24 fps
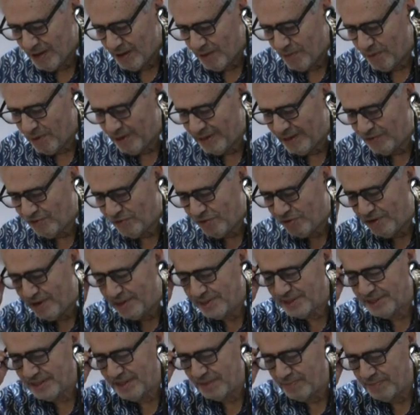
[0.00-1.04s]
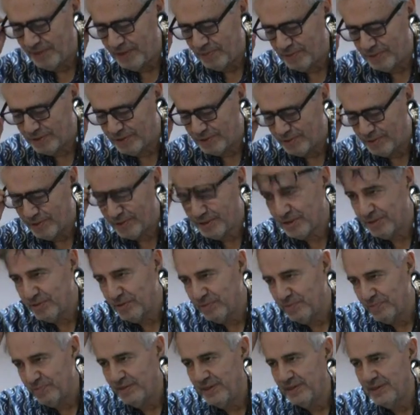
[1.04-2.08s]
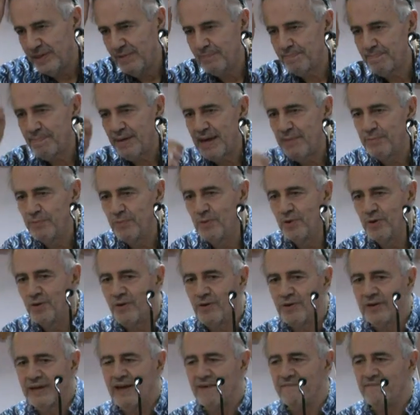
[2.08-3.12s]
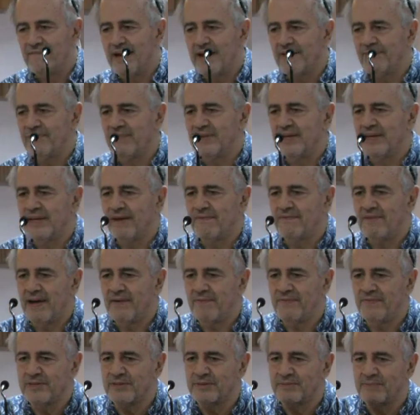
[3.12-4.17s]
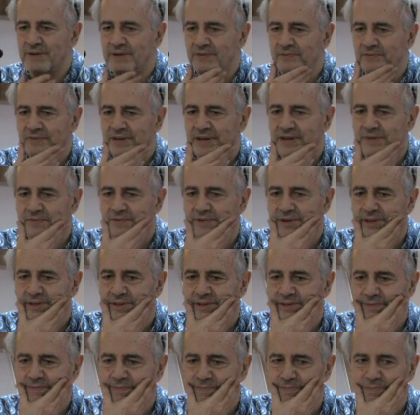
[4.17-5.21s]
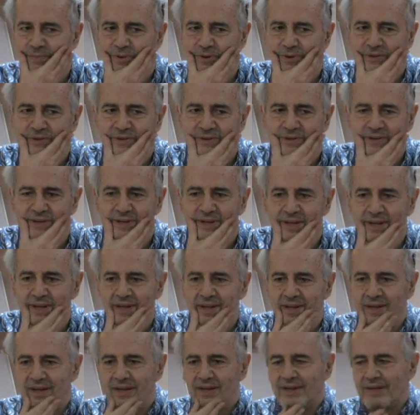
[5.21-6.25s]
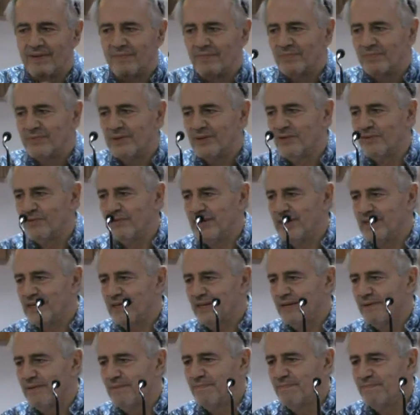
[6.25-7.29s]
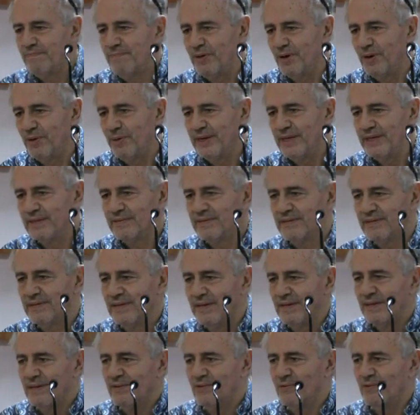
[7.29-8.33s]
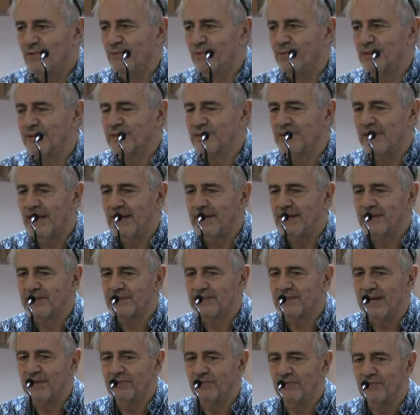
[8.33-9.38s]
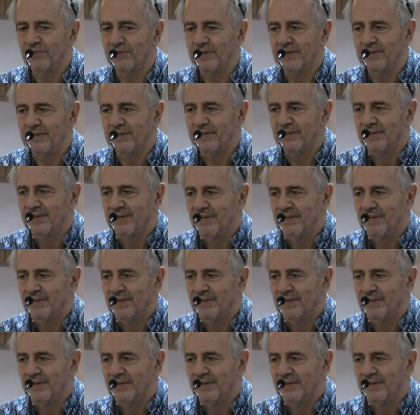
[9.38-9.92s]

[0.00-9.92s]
what interested me was also reading Pamuk on Cavafy. Cavafy is my favorite modern Greek poet, who was an Alexandrian.